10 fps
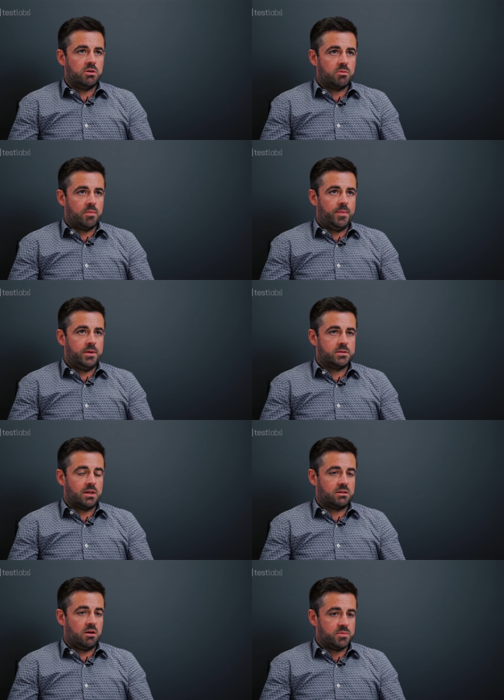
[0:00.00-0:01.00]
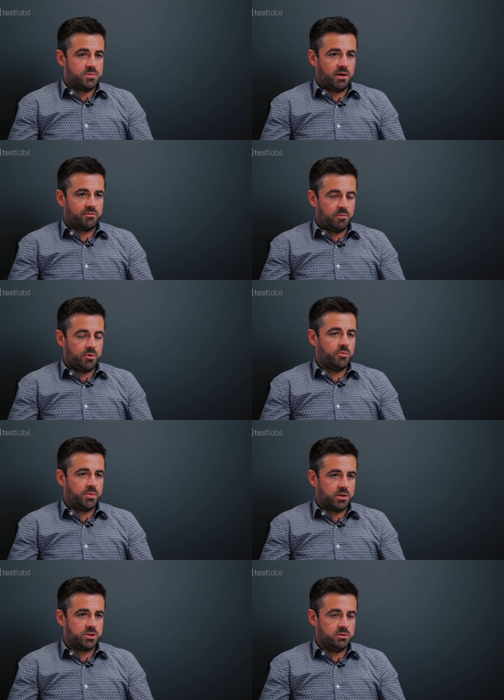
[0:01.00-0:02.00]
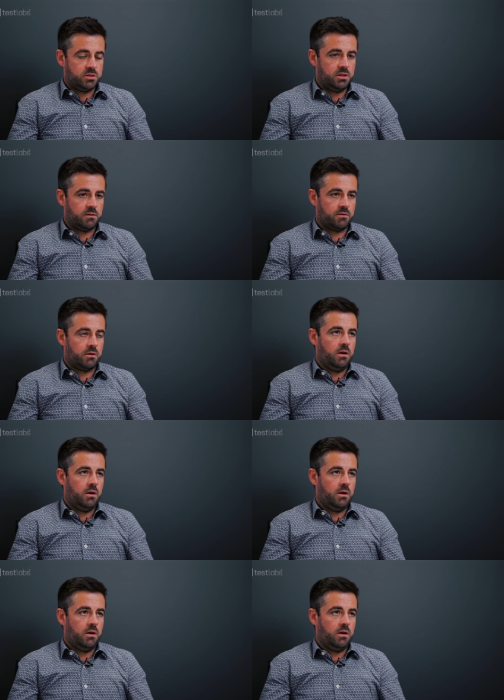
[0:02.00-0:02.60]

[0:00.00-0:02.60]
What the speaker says: equipment that comes back from an operation theater,